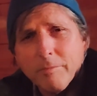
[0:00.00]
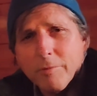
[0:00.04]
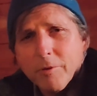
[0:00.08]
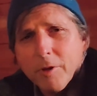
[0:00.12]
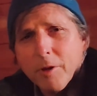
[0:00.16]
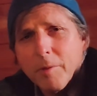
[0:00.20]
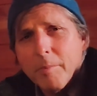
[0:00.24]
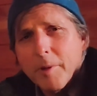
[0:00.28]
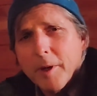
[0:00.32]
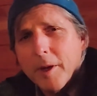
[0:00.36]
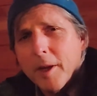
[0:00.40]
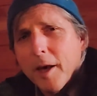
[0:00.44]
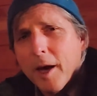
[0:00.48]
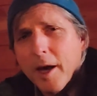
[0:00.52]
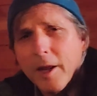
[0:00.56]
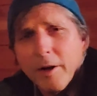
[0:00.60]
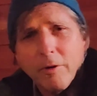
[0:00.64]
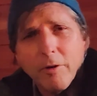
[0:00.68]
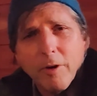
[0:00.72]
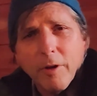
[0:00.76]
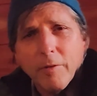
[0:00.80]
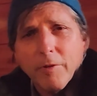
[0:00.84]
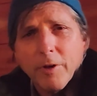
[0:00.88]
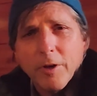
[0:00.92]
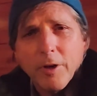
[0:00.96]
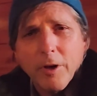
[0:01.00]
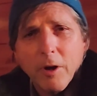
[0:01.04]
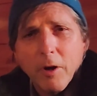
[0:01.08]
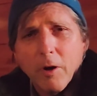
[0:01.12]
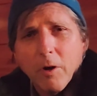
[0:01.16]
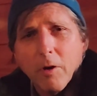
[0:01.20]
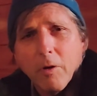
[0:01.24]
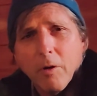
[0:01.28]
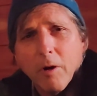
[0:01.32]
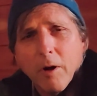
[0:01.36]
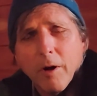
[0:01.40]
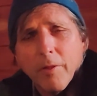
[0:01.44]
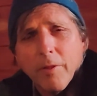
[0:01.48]
somebody I don't even
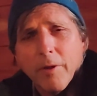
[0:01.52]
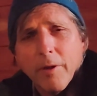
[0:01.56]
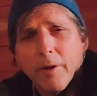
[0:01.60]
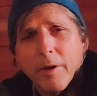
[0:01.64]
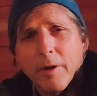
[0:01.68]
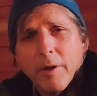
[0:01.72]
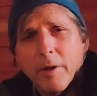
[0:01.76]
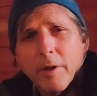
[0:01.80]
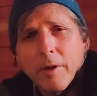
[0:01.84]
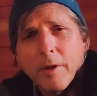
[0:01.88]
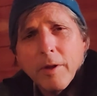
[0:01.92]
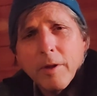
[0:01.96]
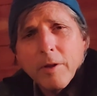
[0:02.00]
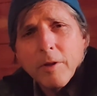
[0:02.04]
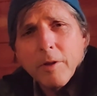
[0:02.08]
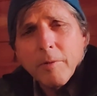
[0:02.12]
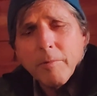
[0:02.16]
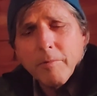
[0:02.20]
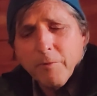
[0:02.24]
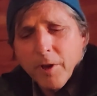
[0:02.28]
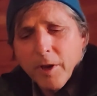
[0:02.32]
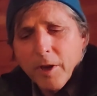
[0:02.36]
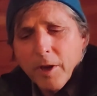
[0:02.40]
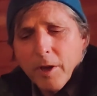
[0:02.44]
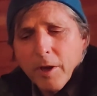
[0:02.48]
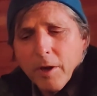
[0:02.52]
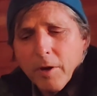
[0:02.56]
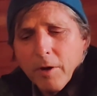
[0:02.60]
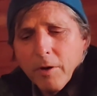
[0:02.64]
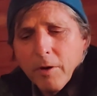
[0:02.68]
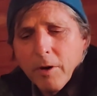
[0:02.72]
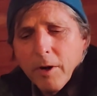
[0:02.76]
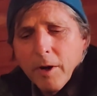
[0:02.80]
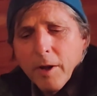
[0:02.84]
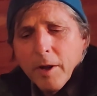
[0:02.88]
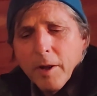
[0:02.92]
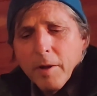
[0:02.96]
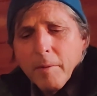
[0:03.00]
know on the, some video,